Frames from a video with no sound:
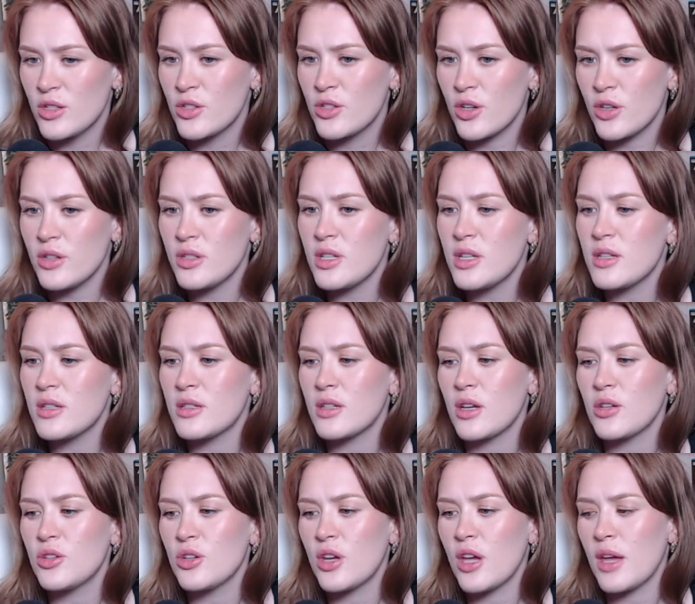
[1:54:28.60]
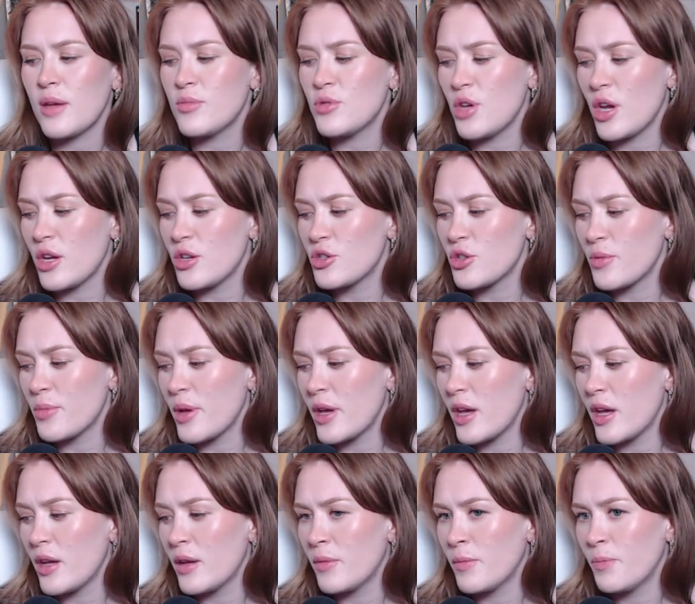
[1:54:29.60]
Cerise's such a game changer,
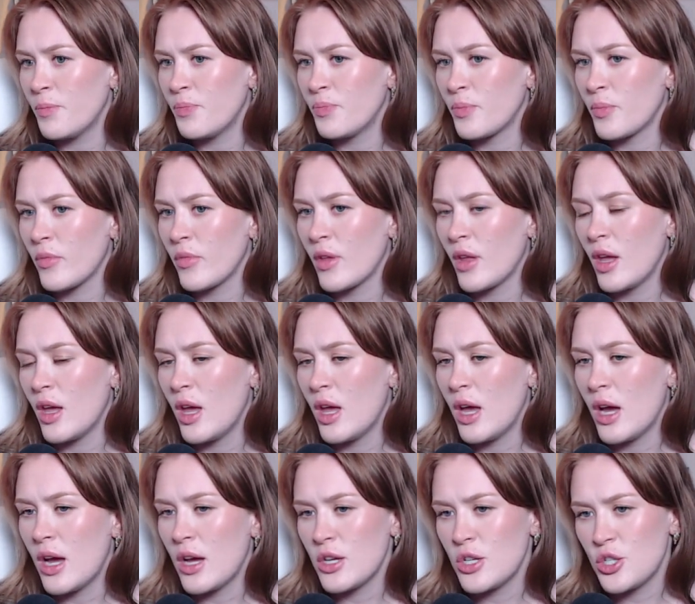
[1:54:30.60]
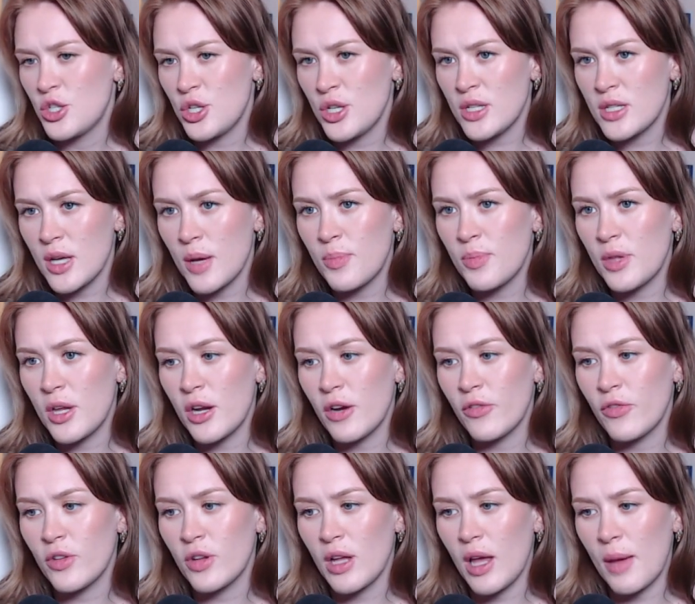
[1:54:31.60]
man. She's up there
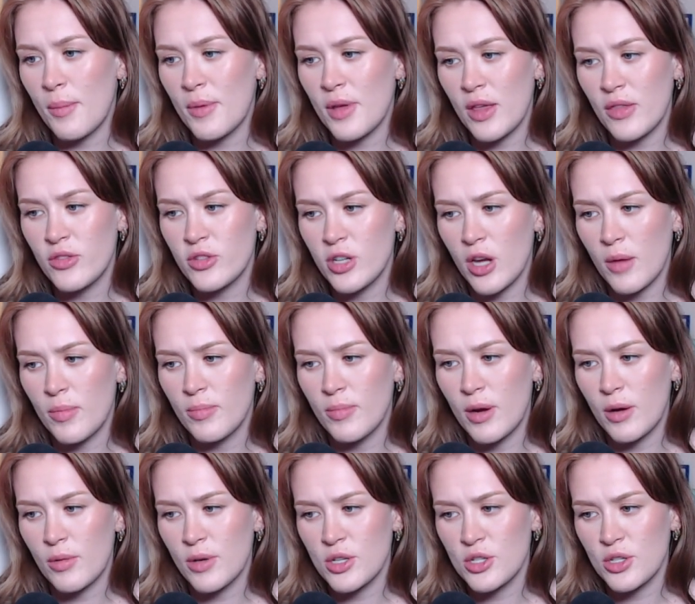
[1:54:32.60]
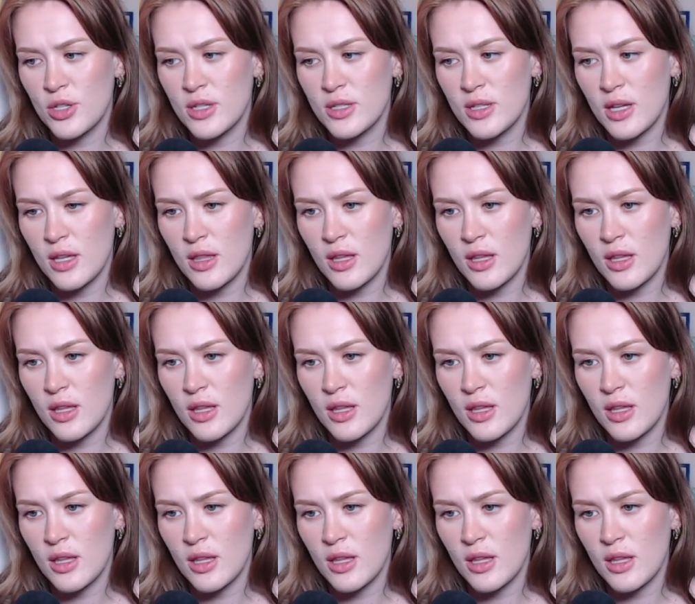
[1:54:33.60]
for at the top of my wish list, I